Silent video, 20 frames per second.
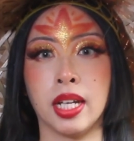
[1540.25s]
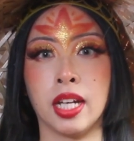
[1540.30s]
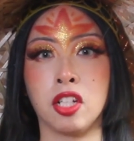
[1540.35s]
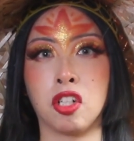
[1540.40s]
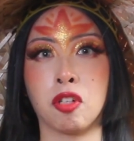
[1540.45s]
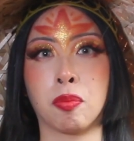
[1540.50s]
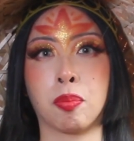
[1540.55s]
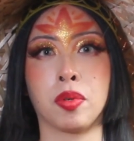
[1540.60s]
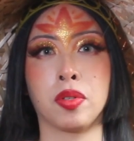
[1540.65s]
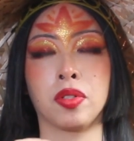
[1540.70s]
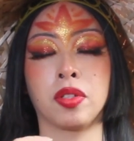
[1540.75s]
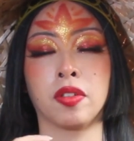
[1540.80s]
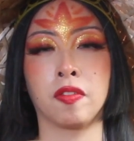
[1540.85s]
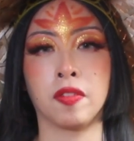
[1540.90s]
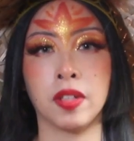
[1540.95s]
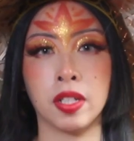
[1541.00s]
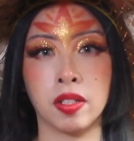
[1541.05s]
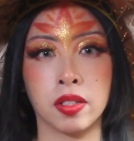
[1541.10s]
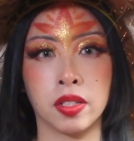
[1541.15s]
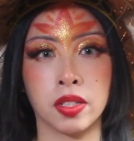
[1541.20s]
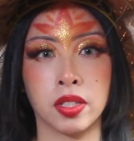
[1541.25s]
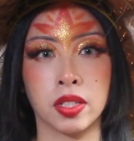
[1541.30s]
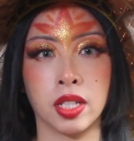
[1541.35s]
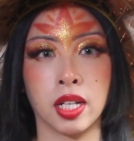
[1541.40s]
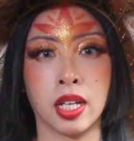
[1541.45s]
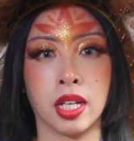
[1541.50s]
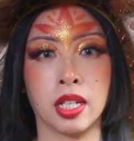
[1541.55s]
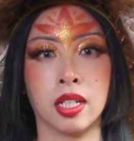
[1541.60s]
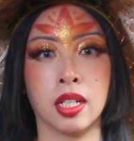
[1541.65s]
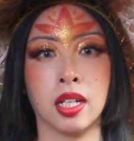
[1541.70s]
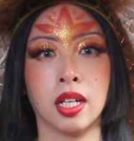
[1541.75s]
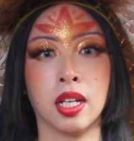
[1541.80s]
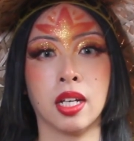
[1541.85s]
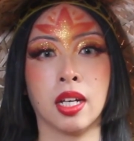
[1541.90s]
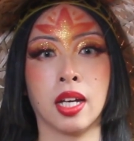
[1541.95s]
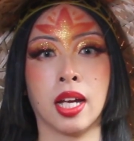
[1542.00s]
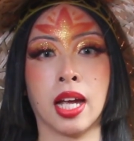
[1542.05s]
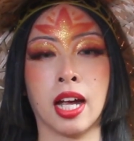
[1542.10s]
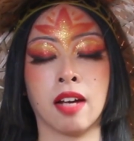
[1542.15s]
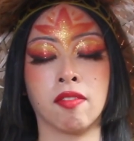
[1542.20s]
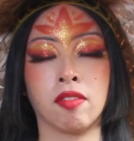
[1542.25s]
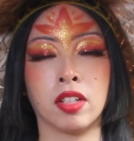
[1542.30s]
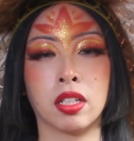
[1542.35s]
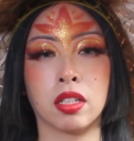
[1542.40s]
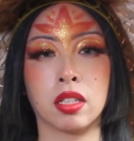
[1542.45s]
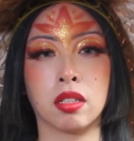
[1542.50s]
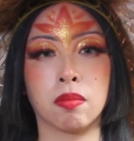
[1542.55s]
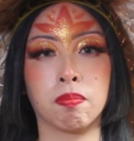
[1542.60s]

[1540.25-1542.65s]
and your perseverance, and have it